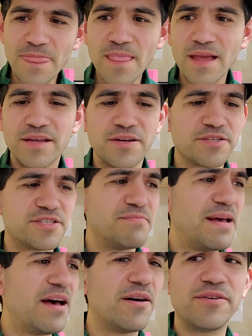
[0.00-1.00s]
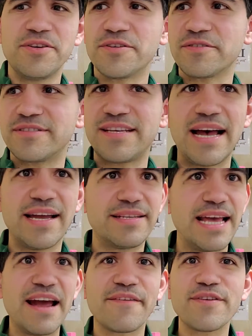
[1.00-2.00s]
your smell, your sight,
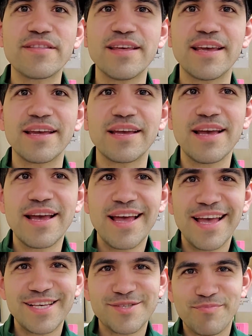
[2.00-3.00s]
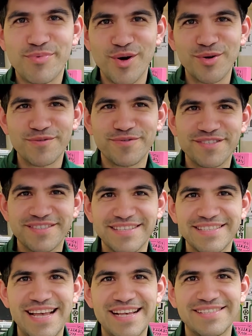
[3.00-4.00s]
everything is prone for
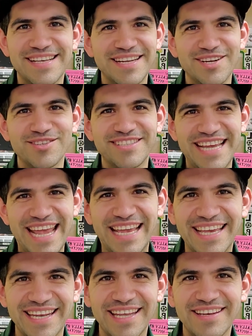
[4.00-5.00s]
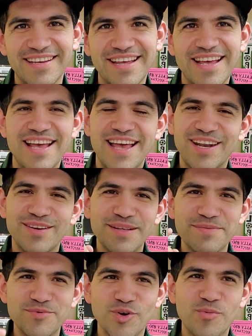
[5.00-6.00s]
success, and it'll take it in. It'll
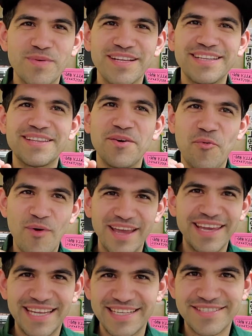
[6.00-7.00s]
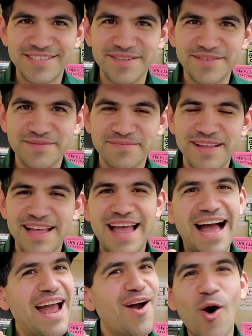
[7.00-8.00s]
absorb it the way it needs to.
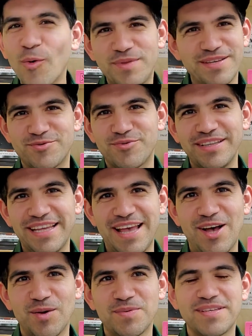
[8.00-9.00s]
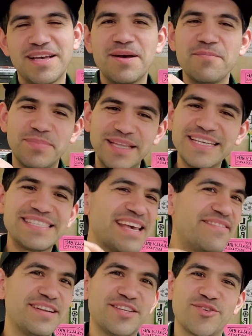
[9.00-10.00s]
I hope this really helps. Please give
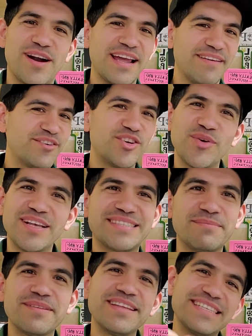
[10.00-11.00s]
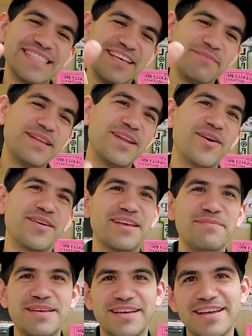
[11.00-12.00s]
it a try. If you're doing some of these, let me know. Give
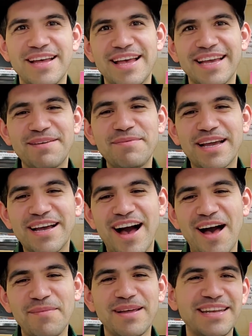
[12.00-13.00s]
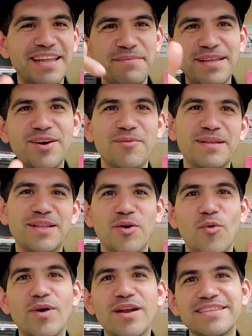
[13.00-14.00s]
me a comment. Let me know below
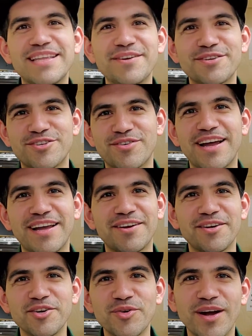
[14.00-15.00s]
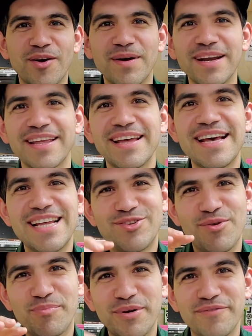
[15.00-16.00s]
what is it that you're trying or you're doing already to
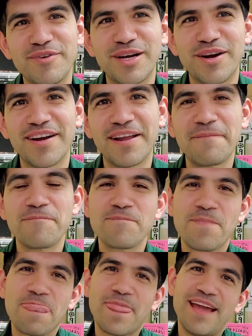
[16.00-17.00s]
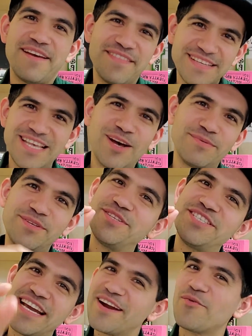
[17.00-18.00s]
improve your learning. If this helped you,
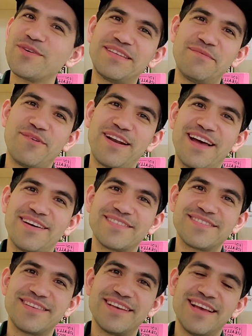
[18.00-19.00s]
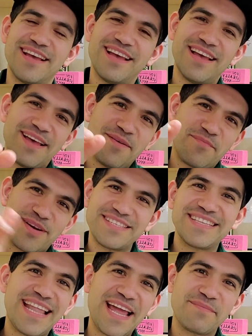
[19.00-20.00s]
share with someone else. Press
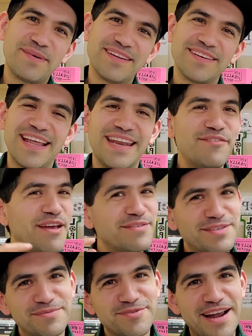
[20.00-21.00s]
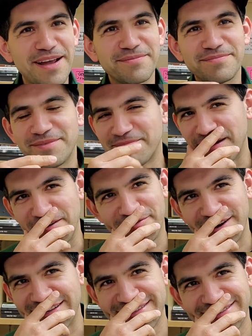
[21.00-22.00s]
the like button, and if you haven't subscribed, my
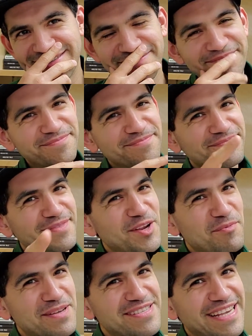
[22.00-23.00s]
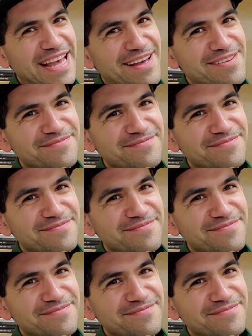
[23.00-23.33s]
friends, you're missing out.